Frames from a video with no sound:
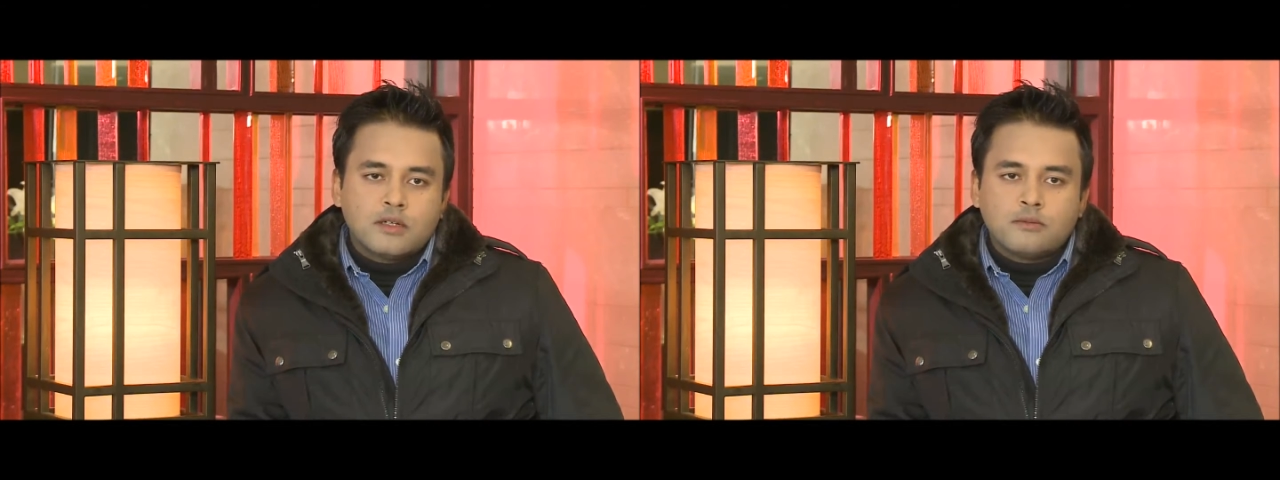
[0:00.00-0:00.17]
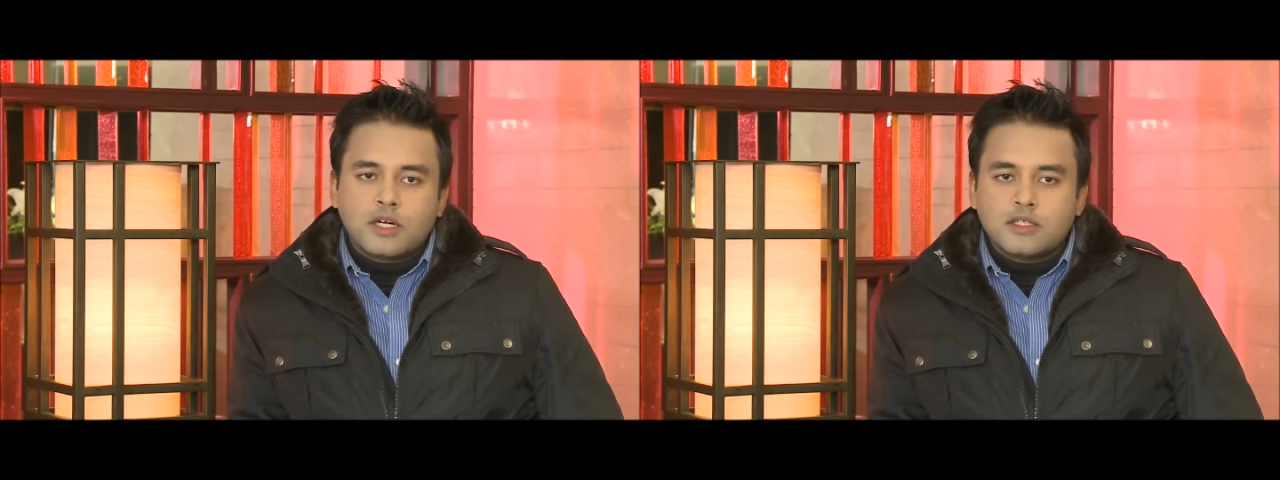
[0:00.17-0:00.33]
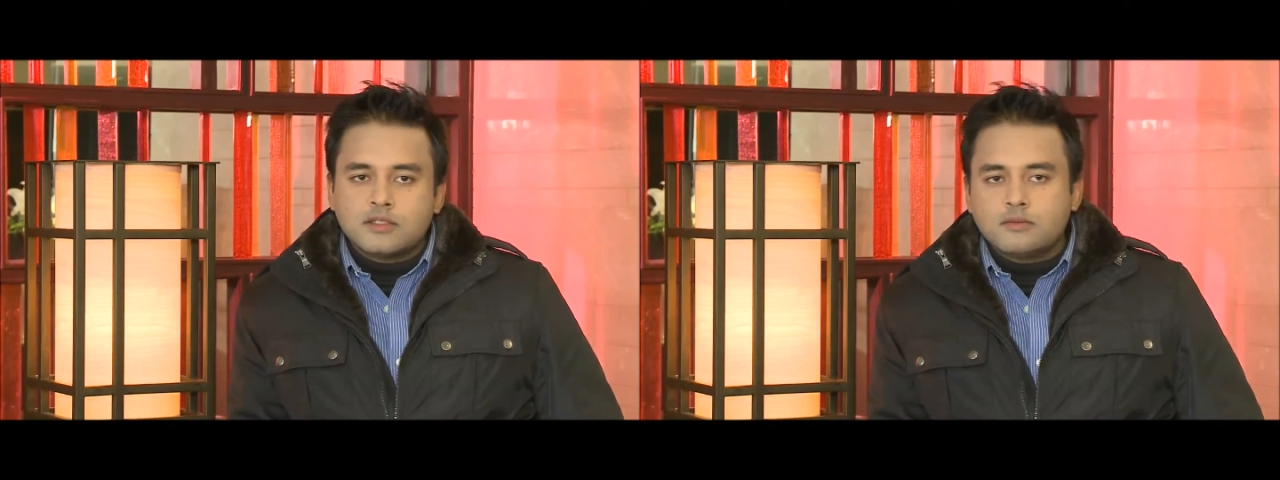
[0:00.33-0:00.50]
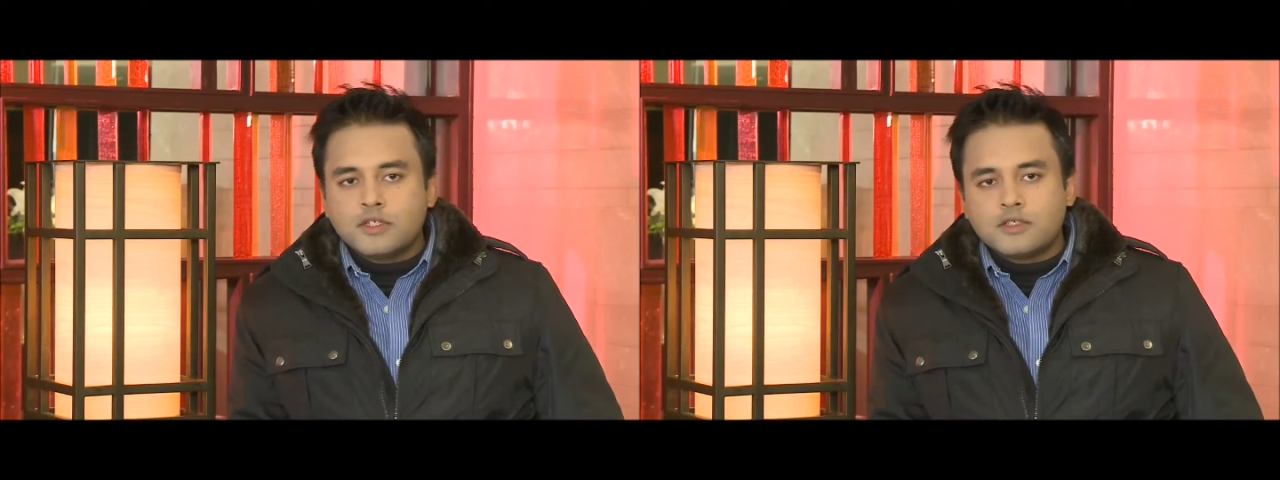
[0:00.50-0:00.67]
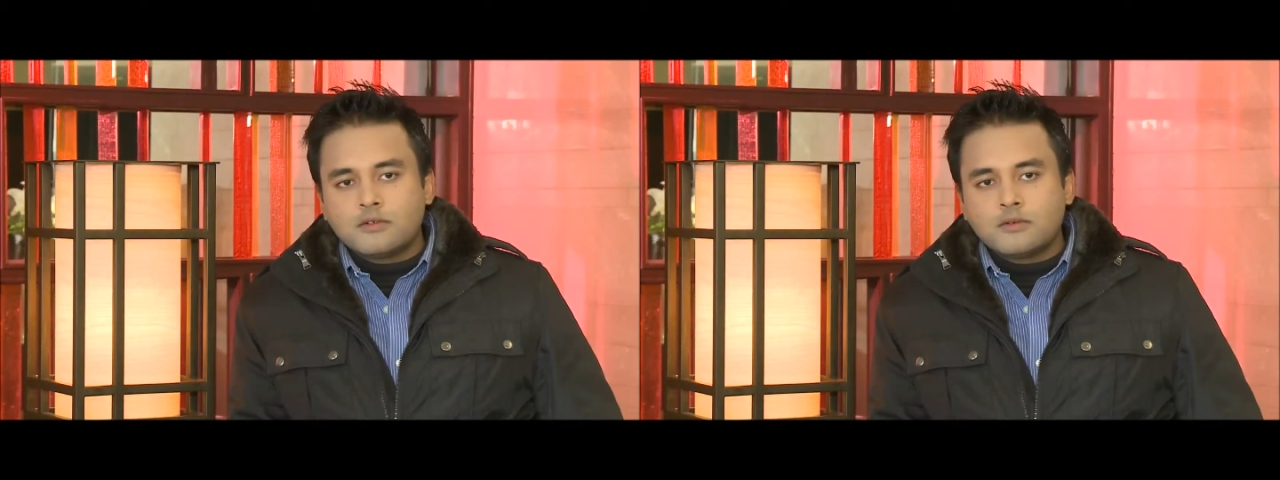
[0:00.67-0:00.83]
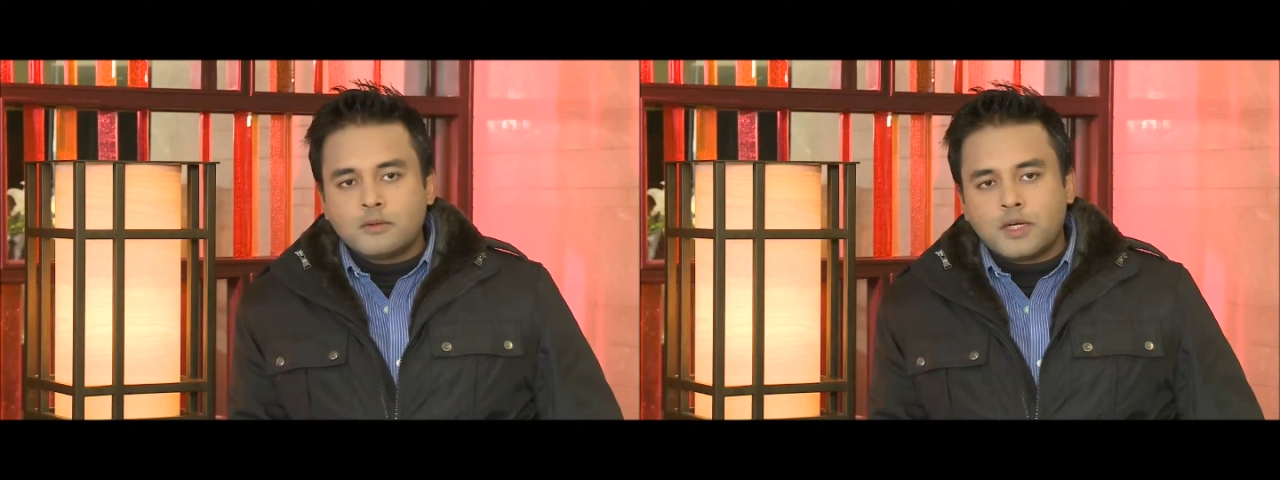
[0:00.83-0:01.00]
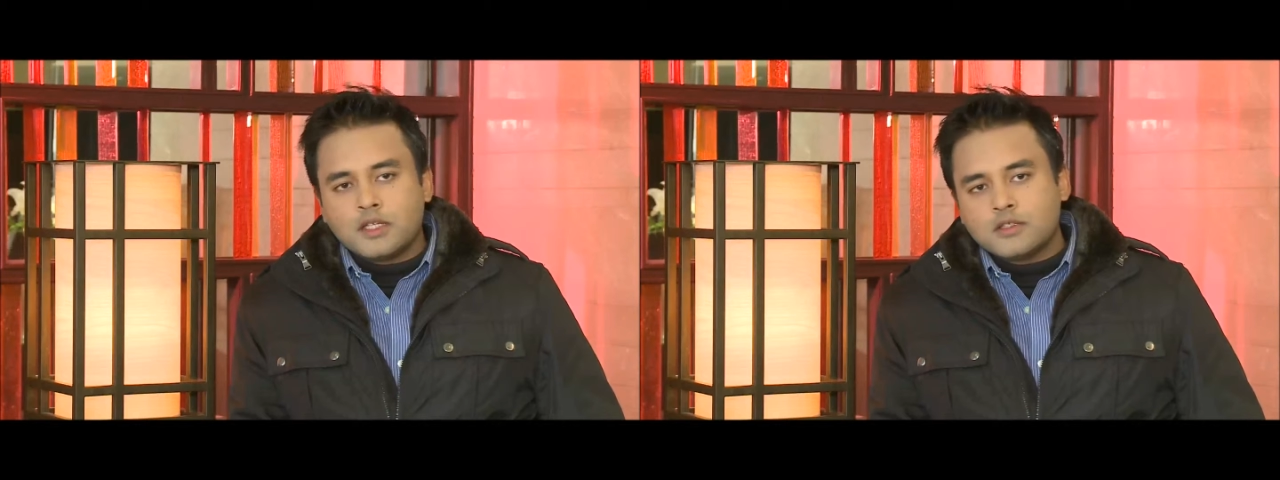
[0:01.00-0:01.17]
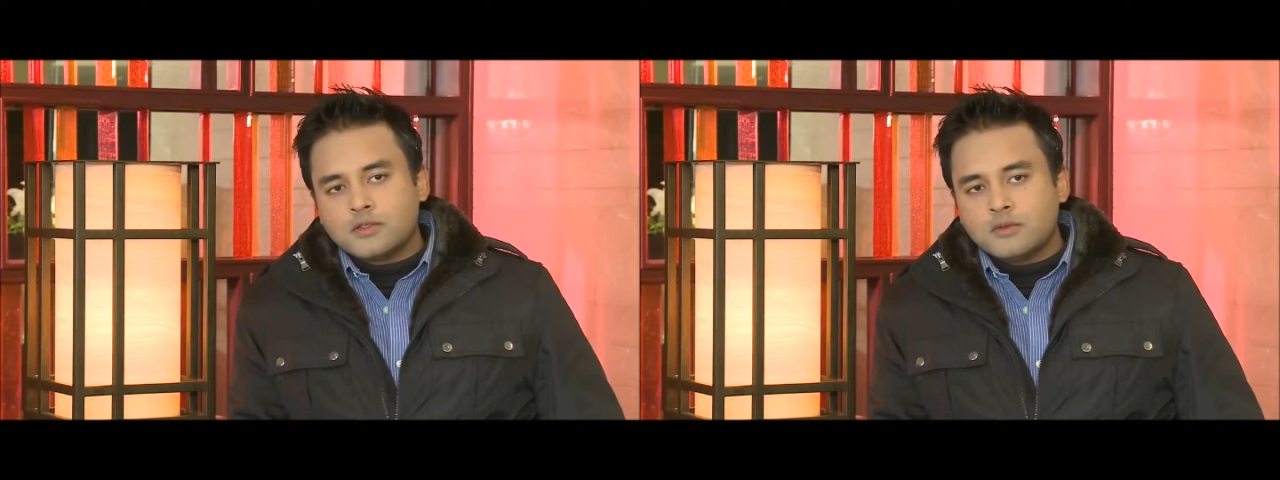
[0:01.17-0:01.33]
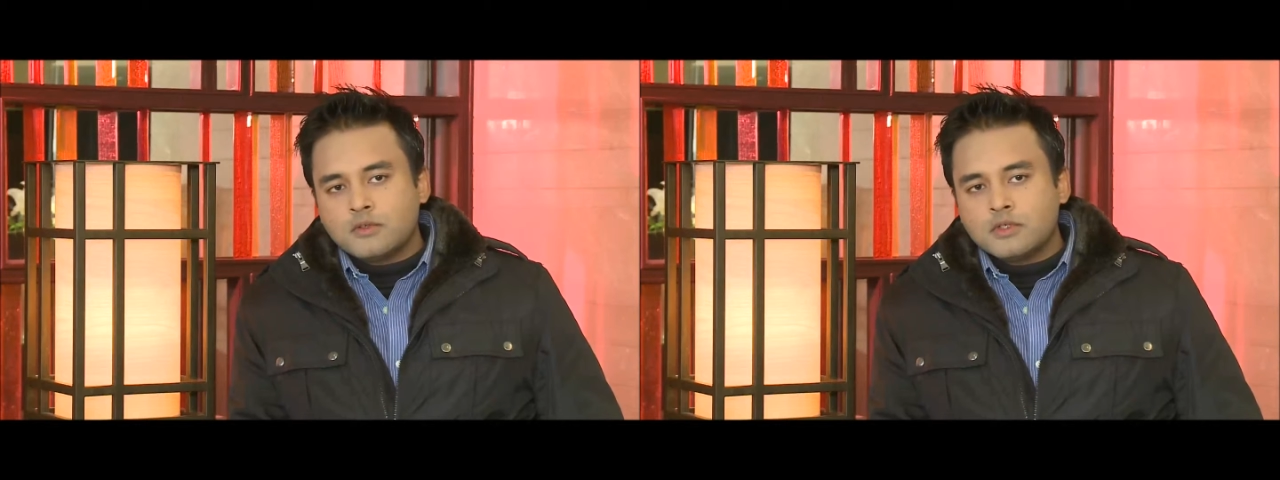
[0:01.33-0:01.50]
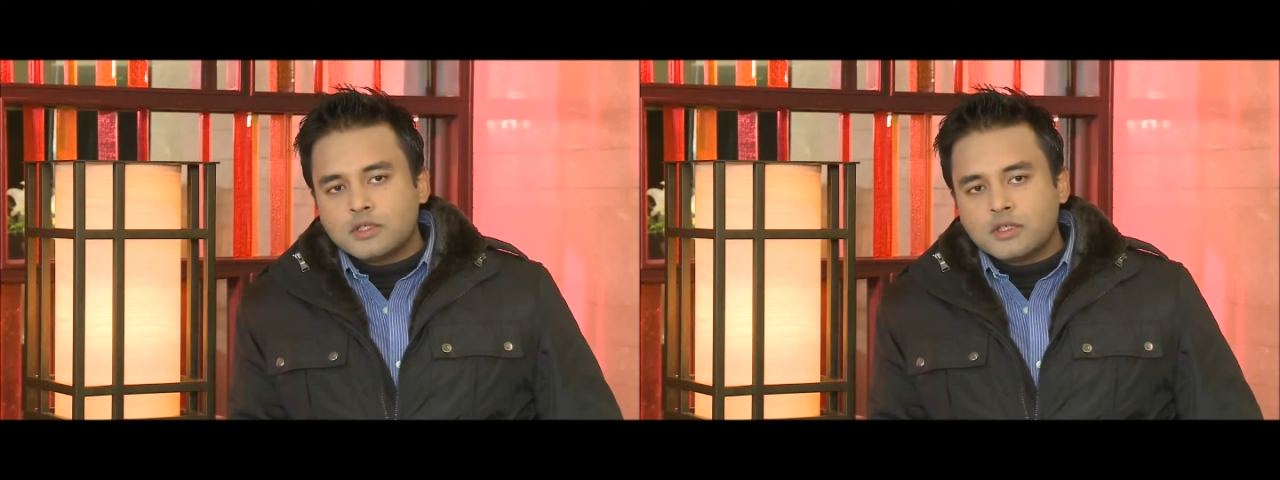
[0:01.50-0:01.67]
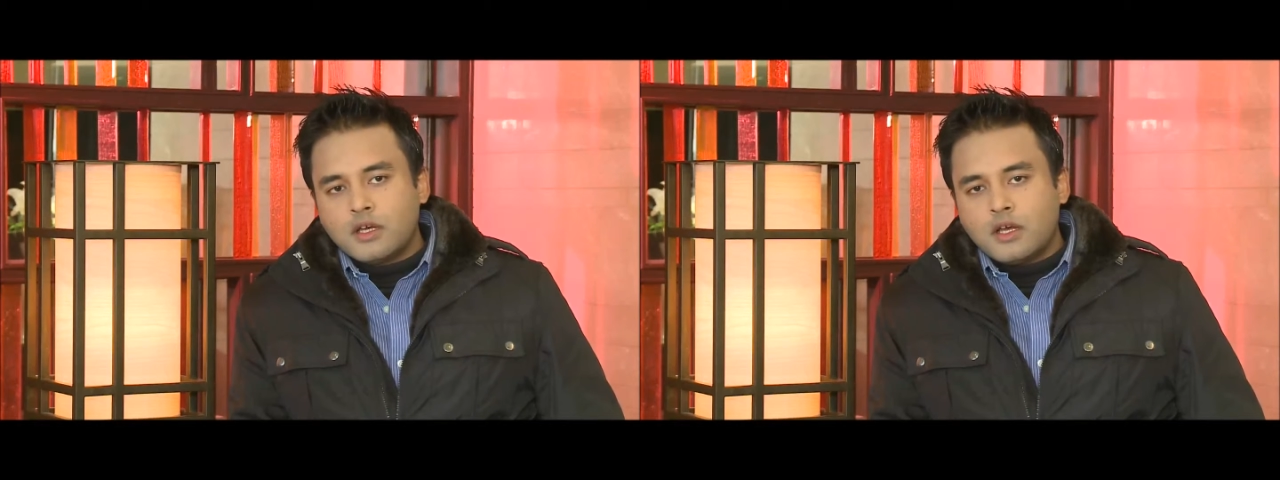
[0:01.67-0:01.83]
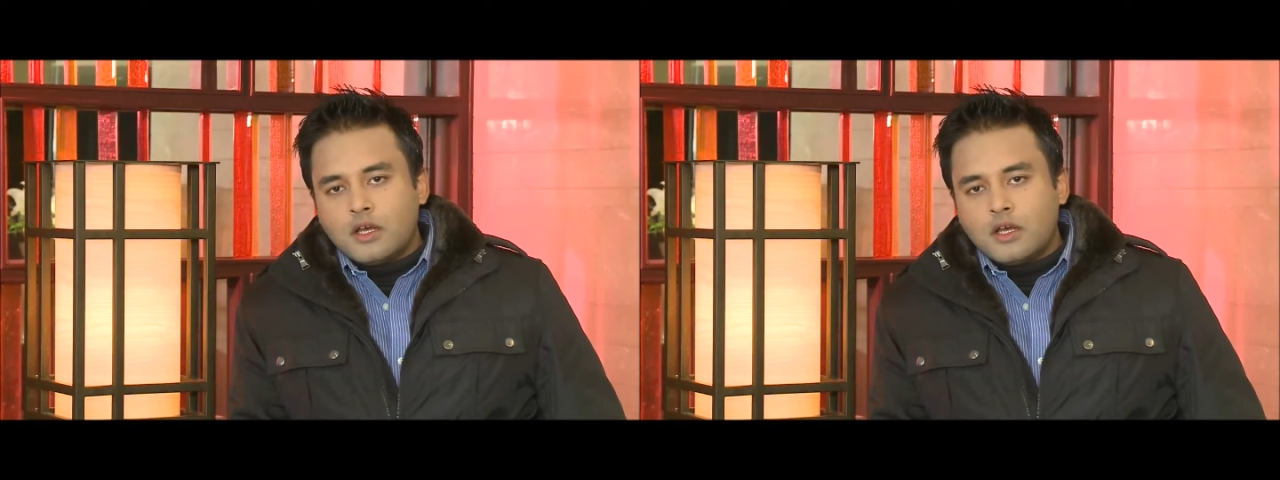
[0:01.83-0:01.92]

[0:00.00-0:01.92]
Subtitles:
and participation from other students.